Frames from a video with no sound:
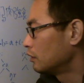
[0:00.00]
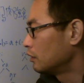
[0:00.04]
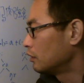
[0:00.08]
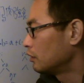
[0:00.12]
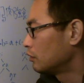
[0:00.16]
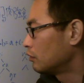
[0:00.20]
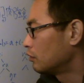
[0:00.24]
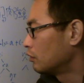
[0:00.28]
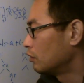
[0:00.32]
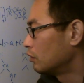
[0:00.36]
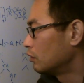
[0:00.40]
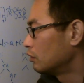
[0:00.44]

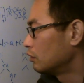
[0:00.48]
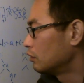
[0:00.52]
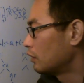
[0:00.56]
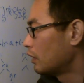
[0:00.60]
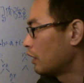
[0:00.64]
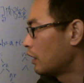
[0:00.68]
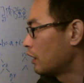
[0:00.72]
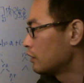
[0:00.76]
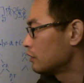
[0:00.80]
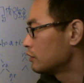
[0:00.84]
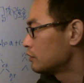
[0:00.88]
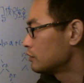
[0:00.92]
equal
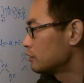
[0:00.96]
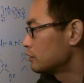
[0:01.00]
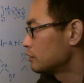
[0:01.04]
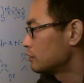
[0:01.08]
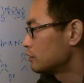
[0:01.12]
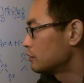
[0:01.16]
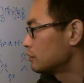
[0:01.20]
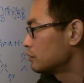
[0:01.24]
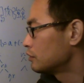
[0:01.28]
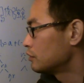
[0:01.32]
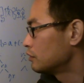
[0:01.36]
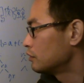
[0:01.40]

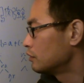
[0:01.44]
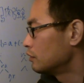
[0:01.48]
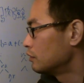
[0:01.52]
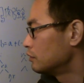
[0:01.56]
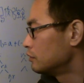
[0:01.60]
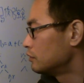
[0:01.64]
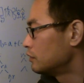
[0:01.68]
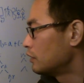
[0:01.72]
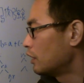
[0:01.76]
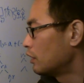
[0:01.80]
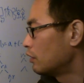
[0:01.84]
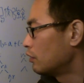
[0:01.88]

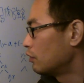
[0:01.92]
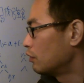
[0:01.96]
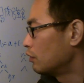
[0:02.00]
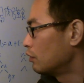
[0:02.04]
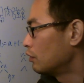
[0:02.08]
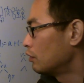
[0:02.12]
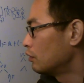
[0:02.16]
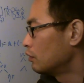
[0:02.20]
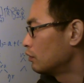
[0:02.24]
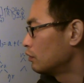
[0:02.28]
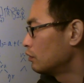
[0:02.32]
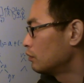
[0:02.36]

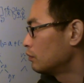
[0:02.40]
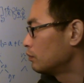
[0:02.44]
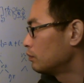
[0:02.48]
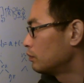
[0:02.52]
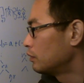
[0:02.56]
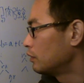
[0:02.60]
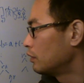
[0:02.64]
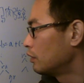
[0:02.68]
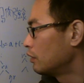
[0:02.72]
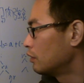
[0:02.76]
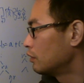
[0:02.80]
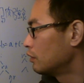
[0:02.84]
S0
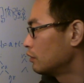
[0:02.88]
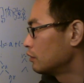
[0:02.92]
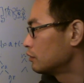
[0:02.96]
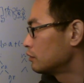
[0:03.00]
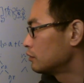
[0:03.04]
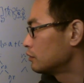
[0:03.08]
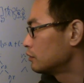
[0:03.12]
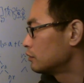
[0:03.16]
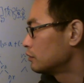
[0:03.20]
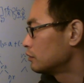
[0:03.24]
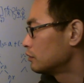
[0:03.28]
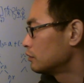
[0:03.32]

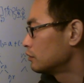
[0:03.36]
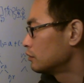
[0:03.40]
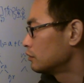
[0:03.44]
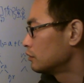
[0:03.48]
plus